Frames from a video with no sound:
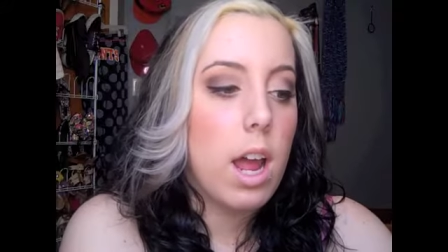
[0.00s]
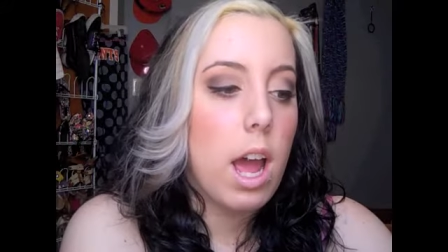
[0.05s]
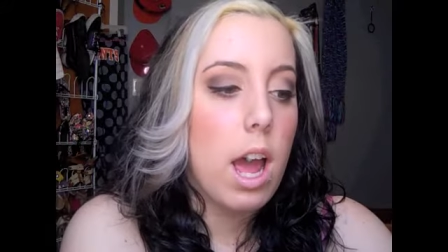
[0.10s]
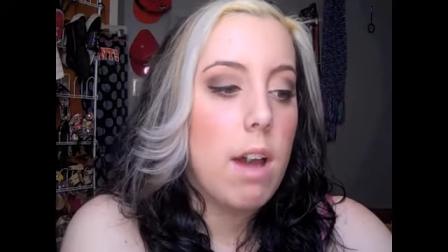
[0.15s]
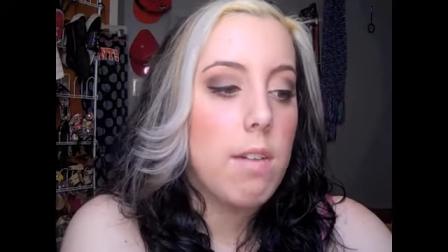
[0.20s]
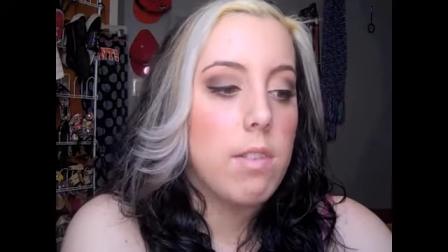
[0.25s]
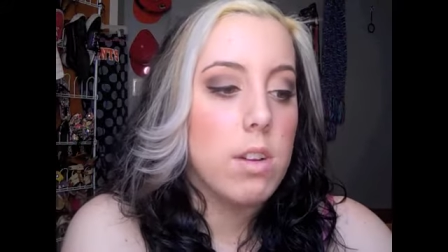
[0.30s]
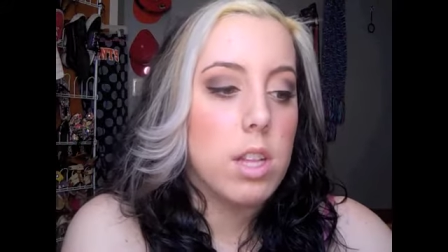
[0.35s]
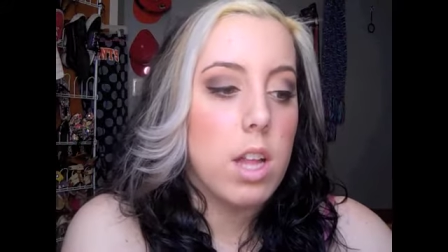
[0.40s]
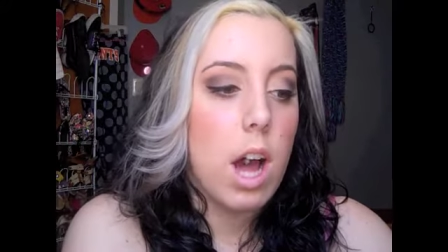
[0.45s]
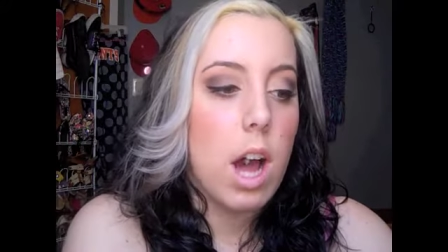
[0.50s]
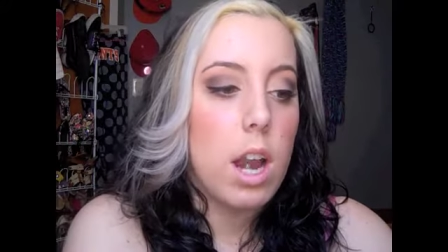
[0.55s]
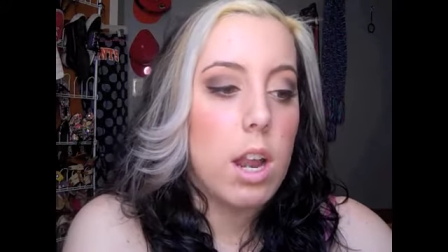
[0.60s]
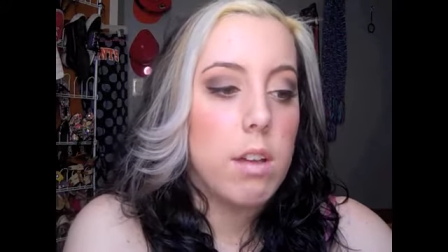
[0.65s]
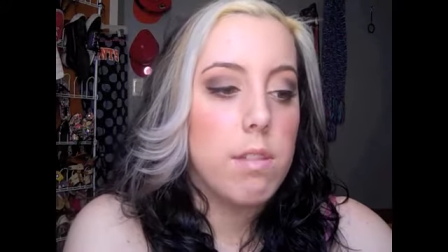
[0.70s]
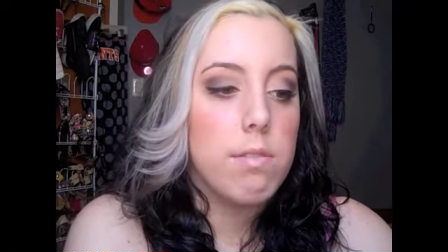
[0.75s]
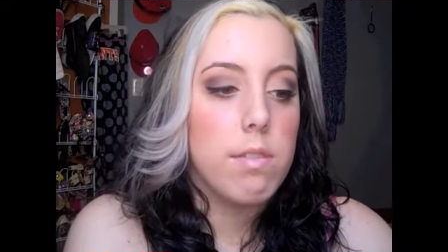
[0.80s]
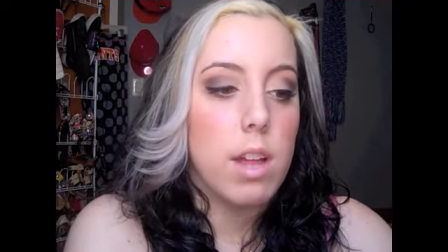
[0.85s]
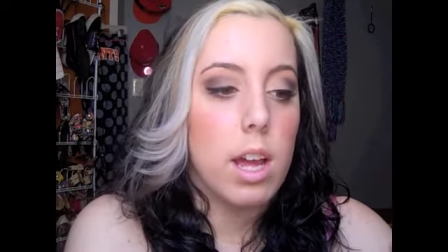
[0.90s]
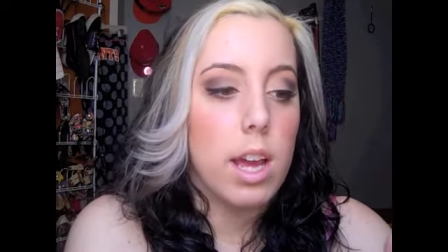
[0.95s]
I have a lot
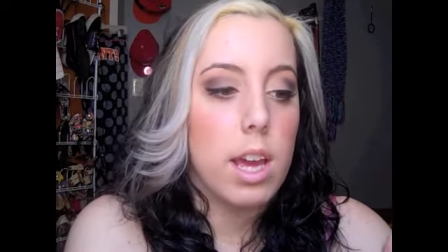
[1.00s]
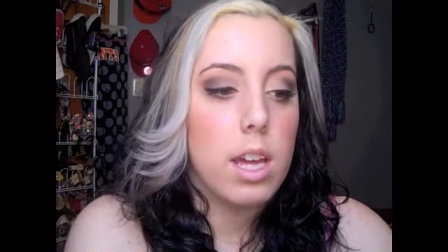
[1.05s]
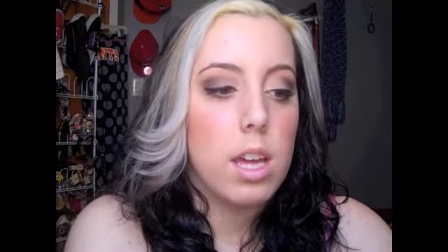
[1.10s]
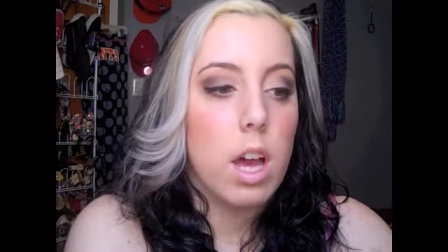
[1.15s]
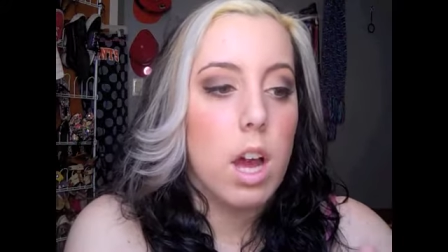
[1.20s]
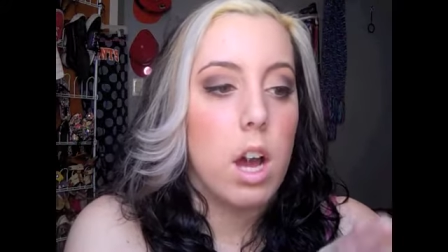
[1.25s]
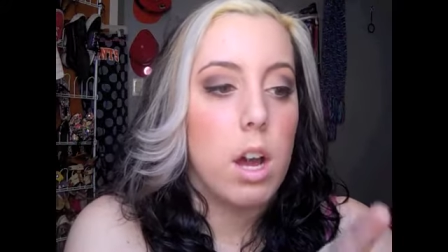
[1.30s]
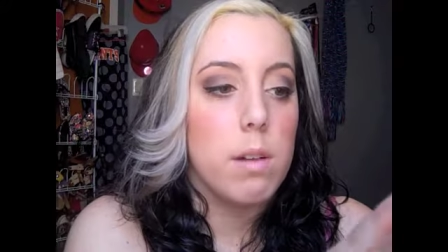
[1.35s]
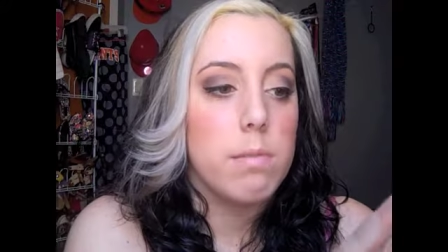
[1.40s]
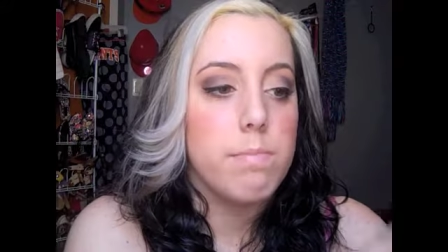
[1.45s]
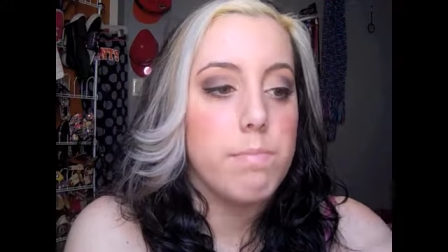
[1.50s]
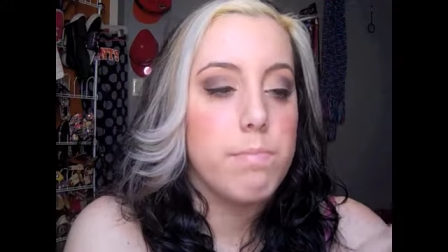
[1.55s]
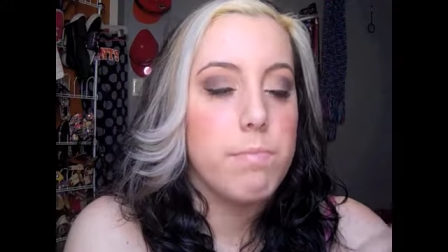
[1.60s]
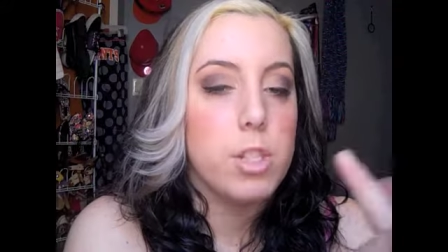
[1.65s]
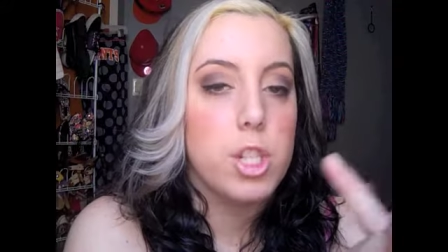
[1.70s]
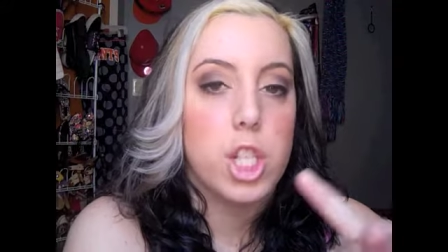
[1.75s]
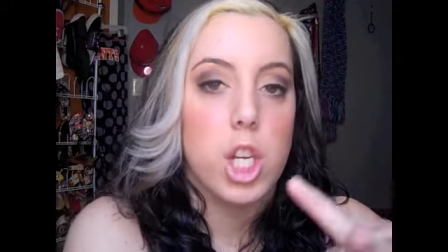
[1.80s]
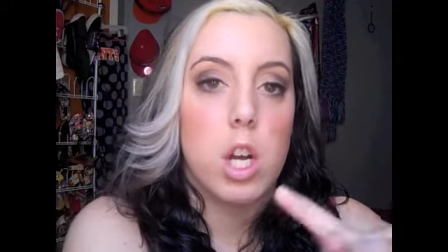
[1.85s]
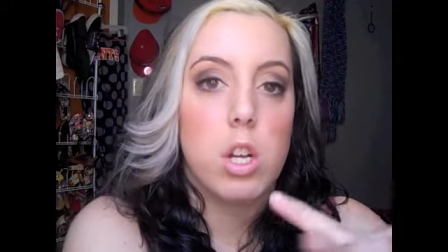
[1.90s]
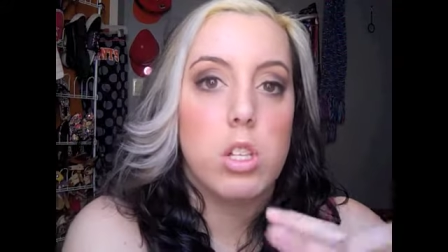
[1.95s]
of like um,
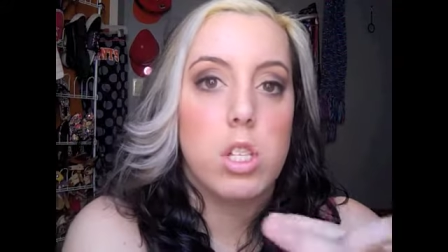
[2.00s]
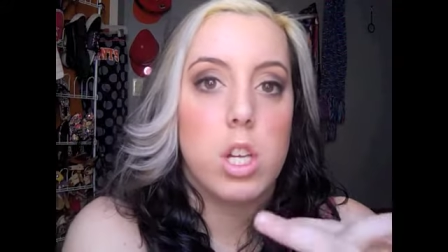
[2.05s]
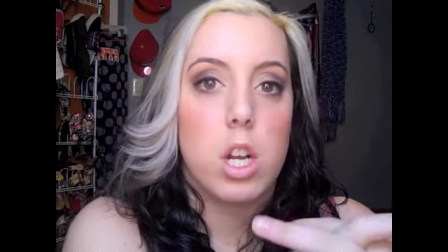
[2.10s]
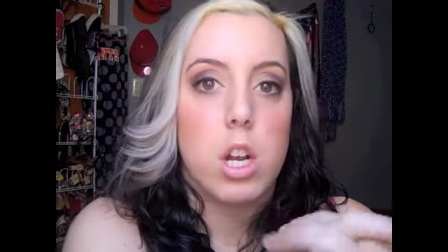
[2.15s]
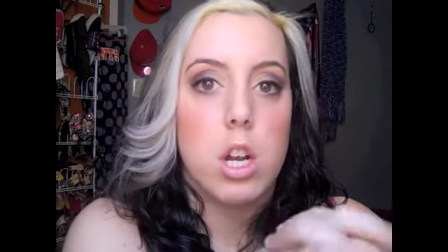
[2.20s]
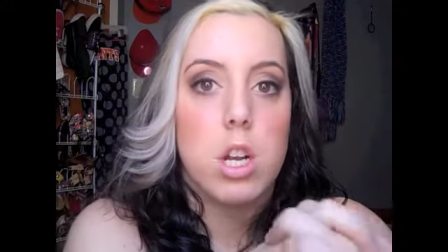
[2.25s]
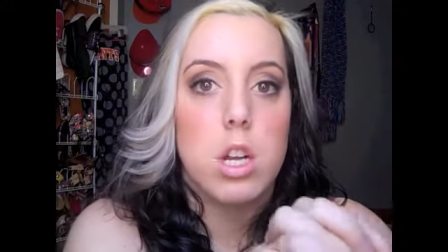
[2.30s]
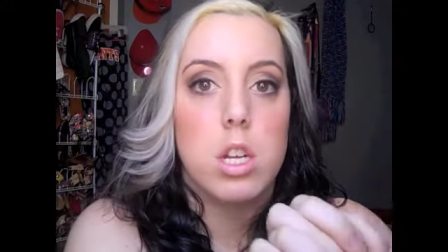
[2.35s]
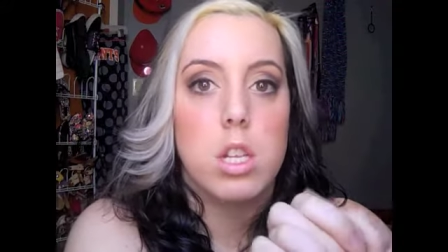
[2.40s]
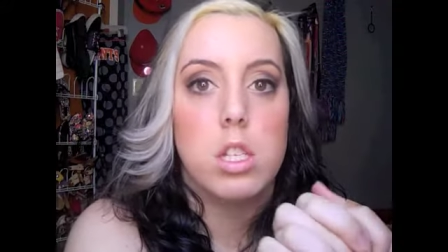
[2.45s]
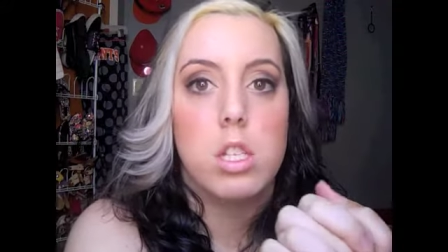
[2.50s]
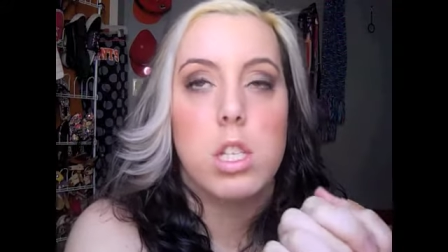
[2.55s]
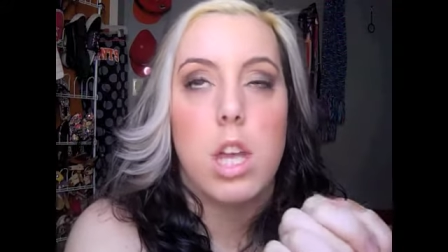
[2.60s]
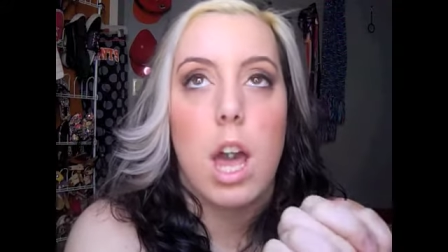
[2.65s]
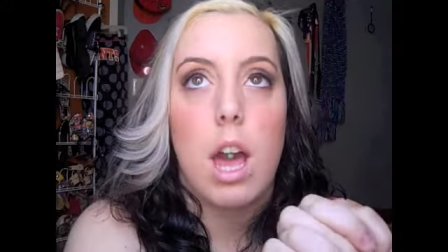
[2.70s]
shelters.